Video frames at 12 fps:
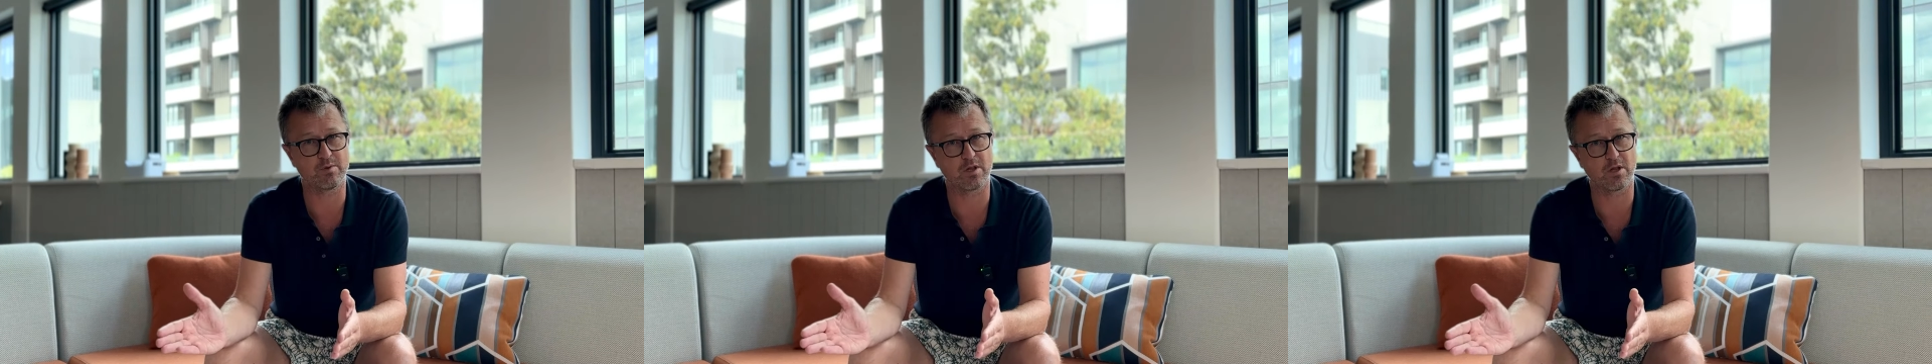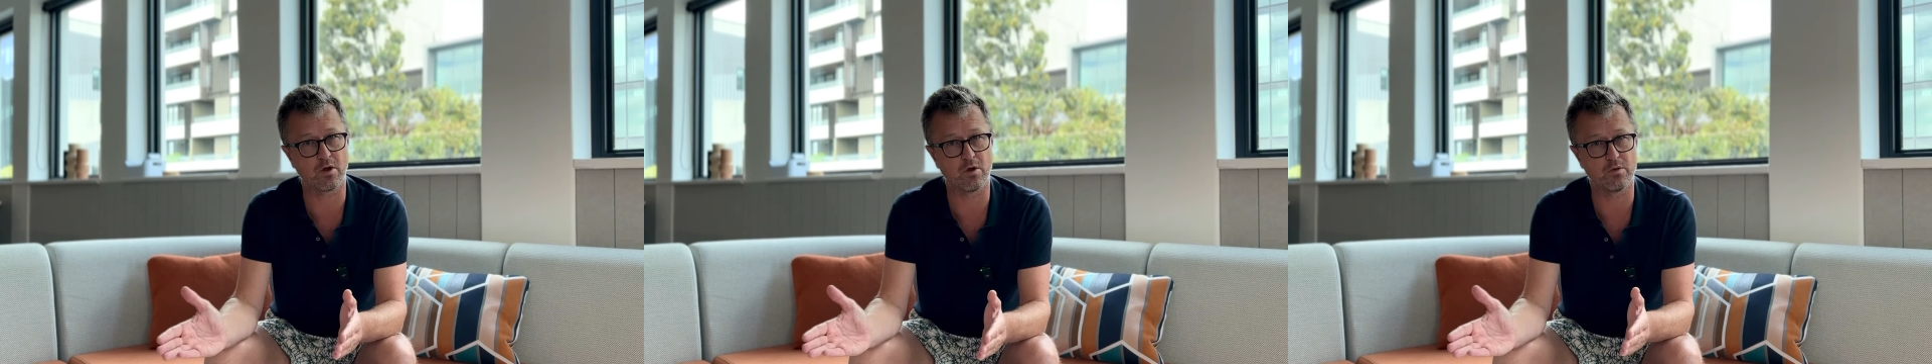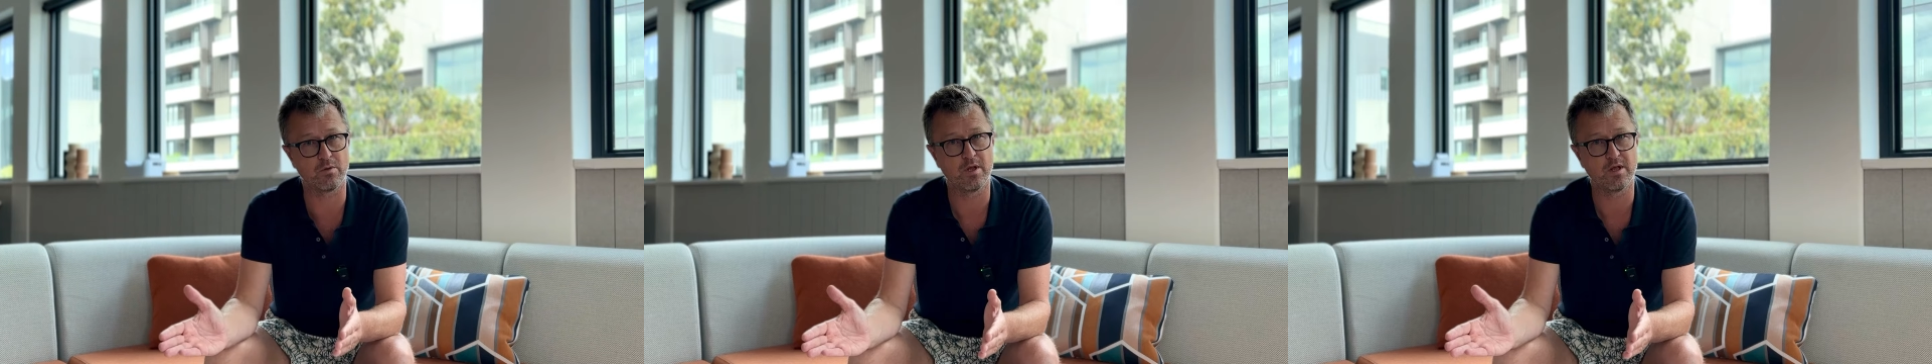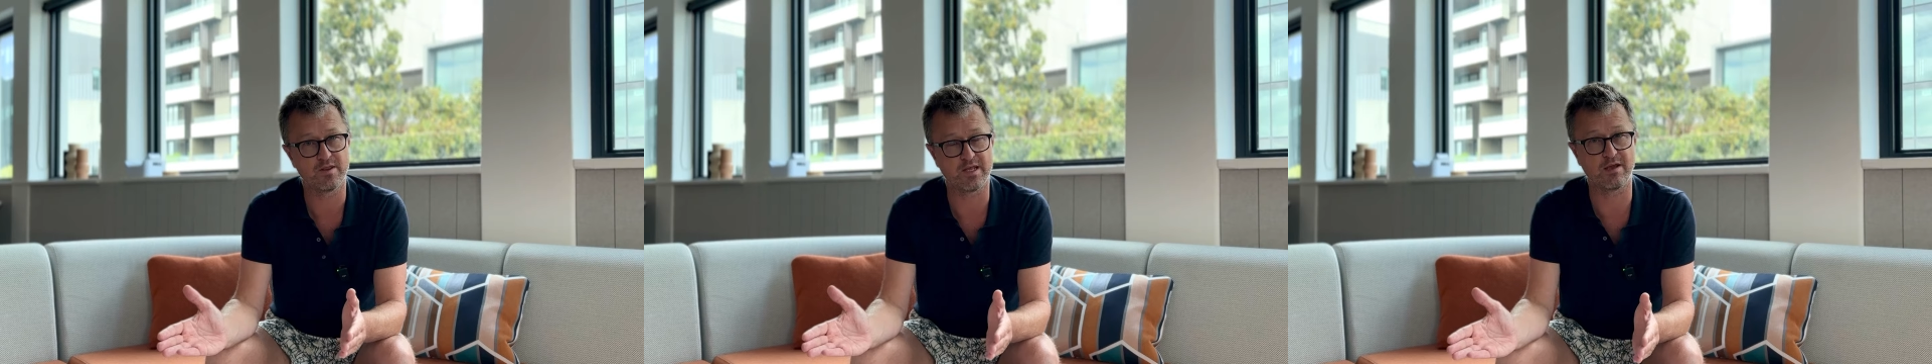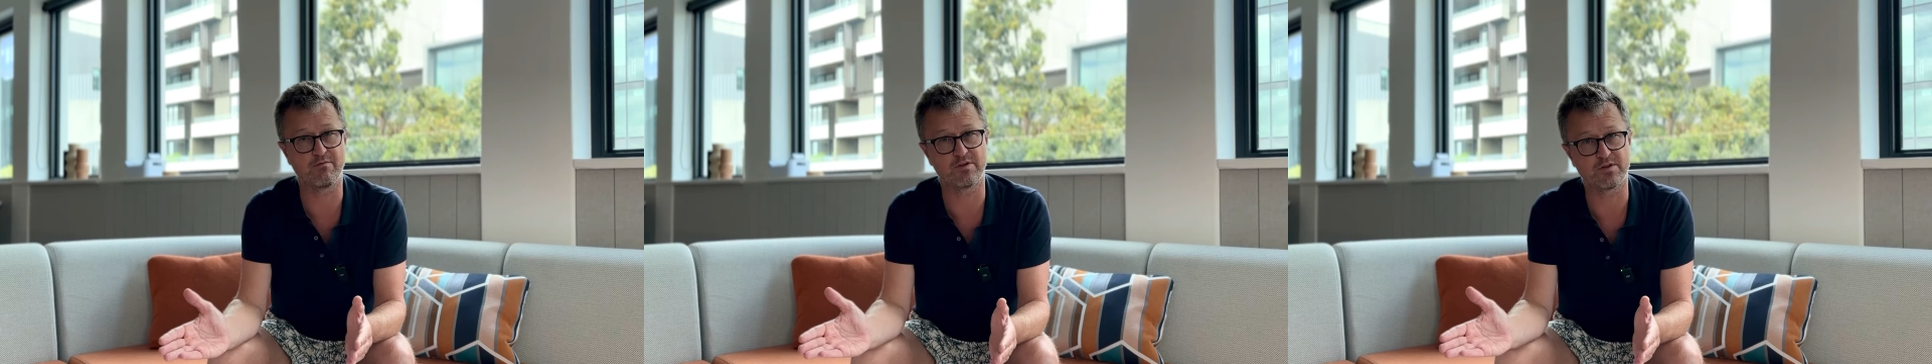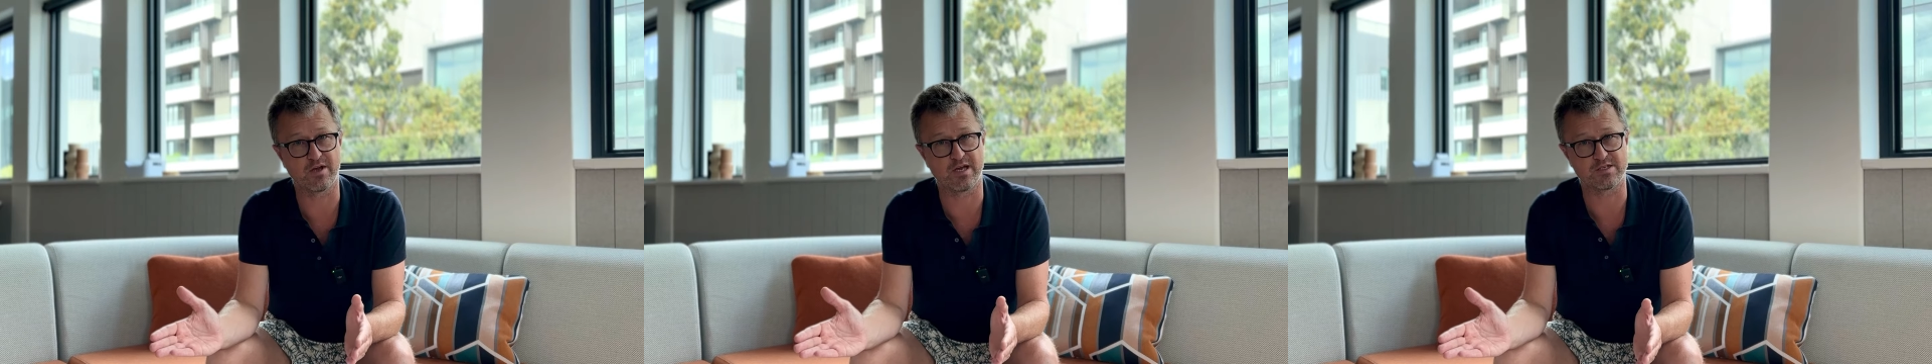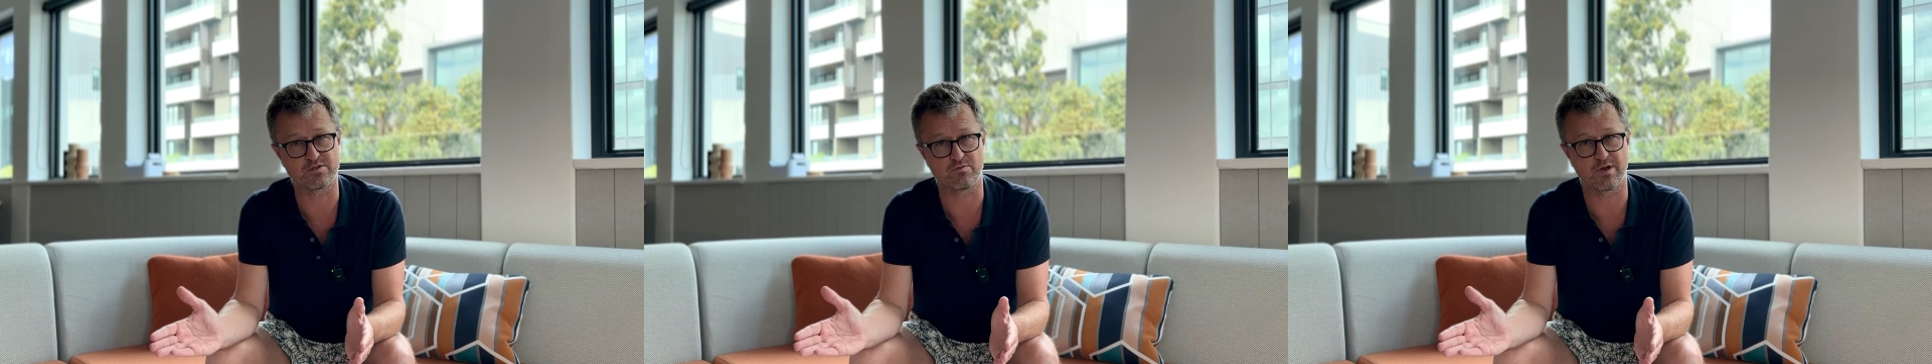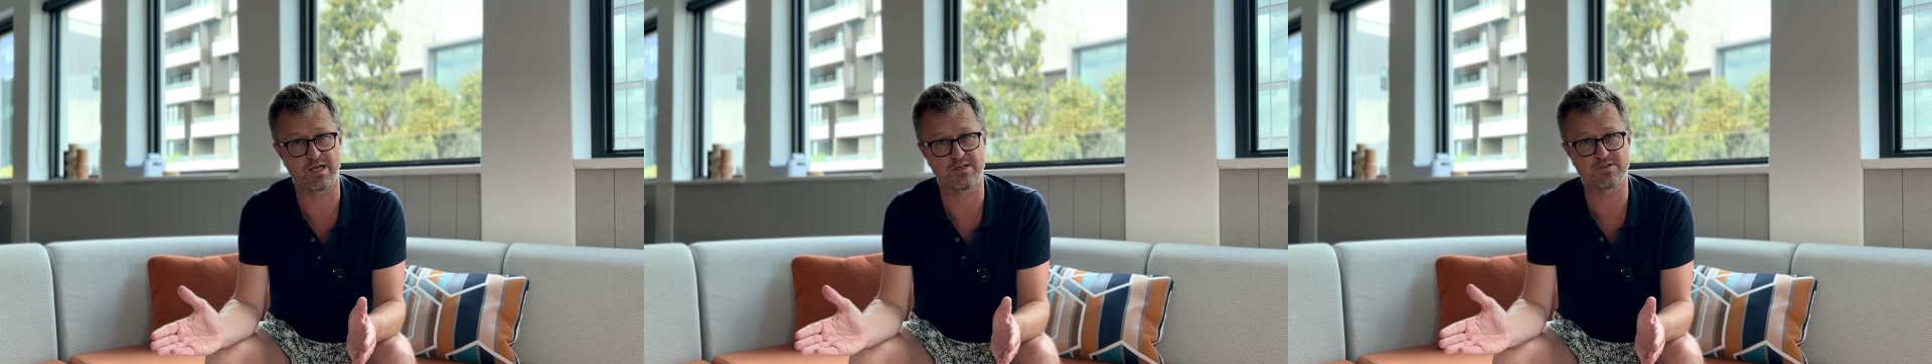below the
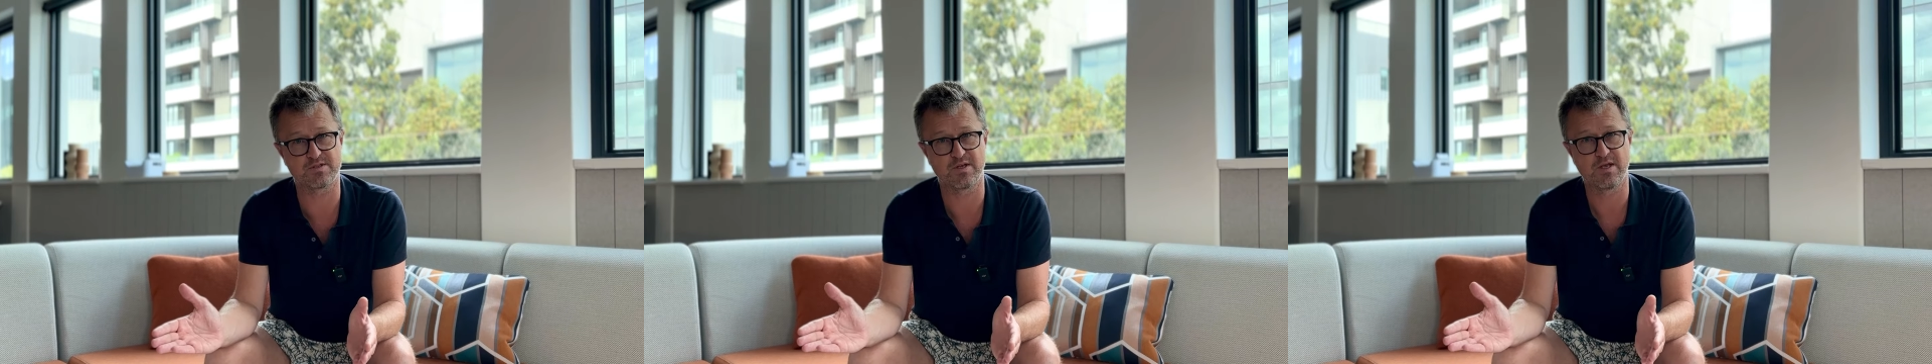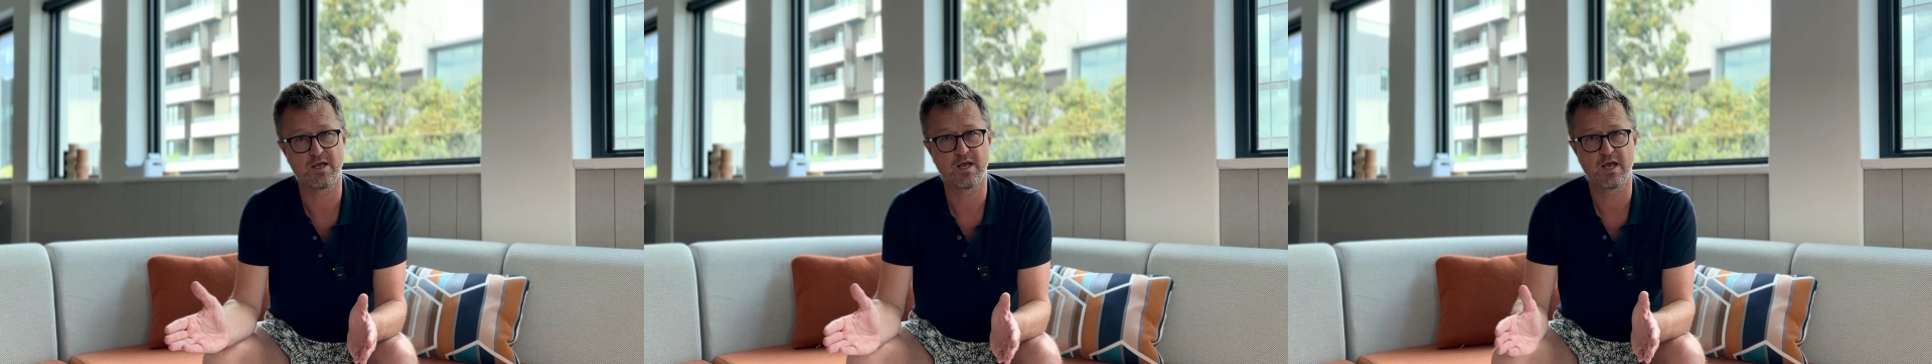advertised rates.